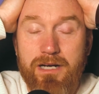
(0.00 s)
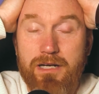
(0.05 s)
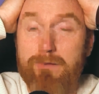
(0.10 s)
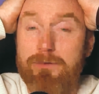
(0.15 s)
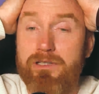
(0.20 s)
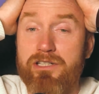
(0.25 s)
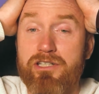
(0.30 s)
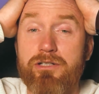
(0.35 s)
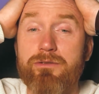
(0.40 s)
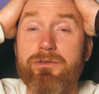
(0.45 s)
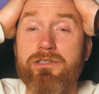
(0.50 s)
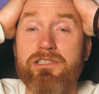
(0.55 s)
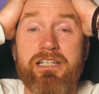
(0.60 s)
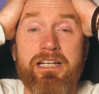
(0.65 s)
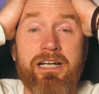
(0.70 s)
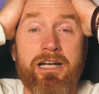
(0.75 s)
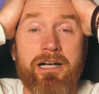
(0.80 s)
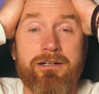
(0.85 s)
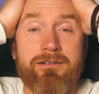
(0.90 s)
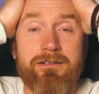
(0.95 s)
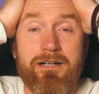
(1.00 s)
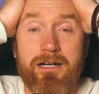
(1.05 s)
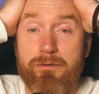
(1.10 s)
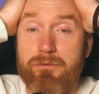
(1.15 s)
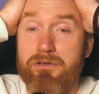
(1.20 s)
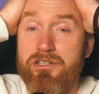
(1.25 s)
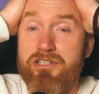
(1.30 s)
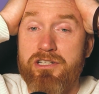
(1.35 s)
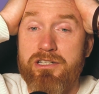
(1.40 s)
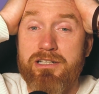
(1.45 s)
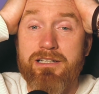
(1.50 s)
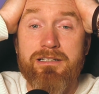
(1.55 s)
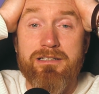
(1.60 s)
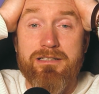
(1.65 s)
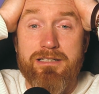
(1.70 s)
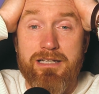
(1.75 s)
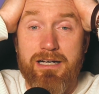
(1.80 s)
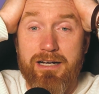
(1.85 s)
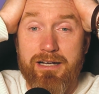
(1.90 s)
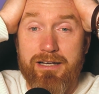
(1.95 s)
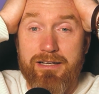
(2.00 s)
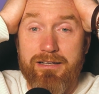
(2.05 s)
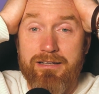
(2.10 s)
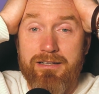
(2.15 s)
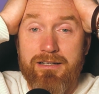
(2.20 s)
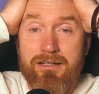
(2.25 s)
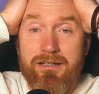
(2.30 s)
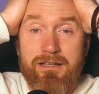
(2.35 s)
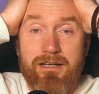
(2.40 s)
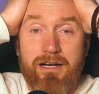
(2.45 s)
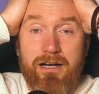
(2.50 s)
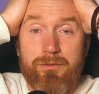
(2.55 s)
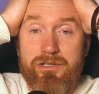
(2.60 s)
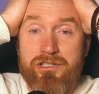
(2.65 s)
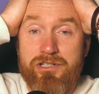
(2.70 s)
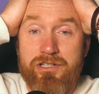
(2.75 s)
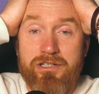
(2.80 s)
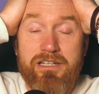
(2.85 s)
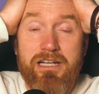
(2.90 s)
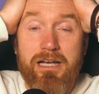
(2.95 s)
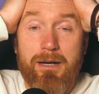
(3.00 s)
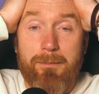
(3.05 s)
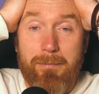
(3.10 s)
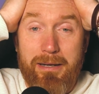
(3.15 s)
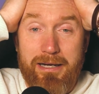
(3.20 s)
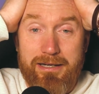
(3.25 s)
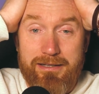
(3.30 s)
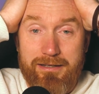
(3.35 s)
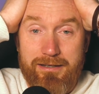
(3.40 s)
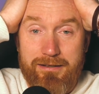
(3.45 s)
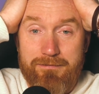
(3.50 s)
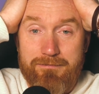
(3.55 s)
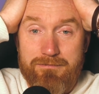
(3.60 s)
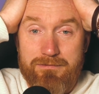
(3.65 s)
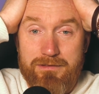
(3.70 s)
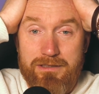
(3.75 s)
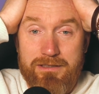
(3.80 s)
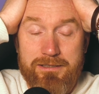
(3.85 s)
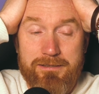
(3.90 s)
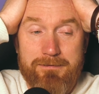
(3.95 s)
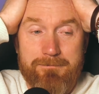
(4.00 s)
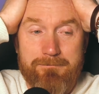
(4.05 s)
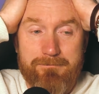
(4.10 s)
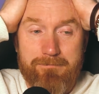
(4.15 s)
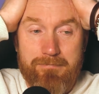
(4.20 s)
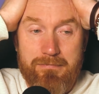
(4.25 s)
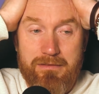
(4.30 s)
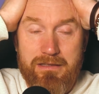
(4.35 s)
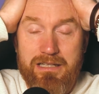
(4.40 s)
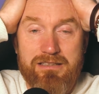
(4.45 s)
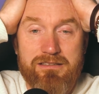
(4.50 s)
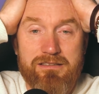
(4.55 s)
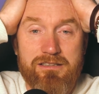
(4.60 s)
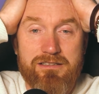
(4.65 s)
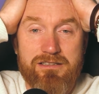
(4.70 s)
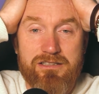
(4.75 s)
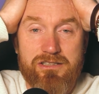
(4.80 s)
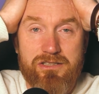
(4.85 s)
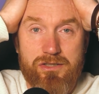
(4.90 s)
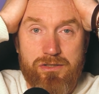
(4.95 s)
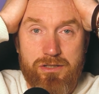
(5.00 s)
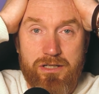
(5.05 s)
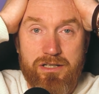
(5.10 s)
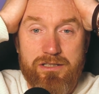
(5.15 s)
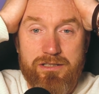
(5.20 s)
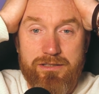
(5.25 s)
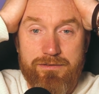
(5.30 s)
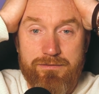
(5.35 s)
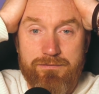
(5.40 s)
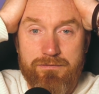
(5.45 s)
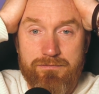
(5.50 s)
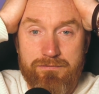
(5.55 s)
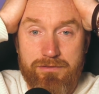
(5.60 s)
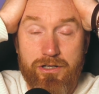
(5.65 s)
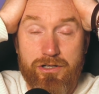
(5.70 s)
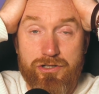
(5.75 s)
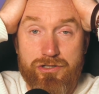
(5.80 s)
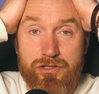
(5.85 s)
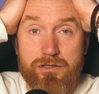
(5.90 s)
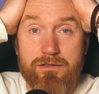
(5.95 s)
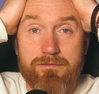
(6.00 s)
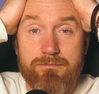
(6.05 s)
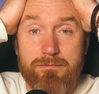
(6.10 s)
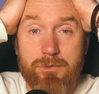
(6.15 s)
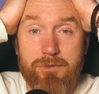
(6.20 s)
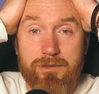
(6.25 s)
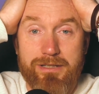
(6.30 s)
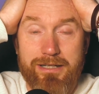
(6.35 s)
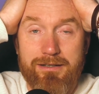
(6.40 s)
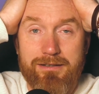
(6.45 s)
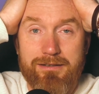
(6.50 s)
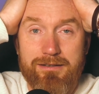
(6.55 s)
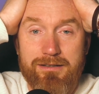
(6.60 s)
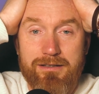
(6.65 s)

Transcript: I wish he was here. I wish he didn't die. I wish he'd come back. That's a destructive version of mourning.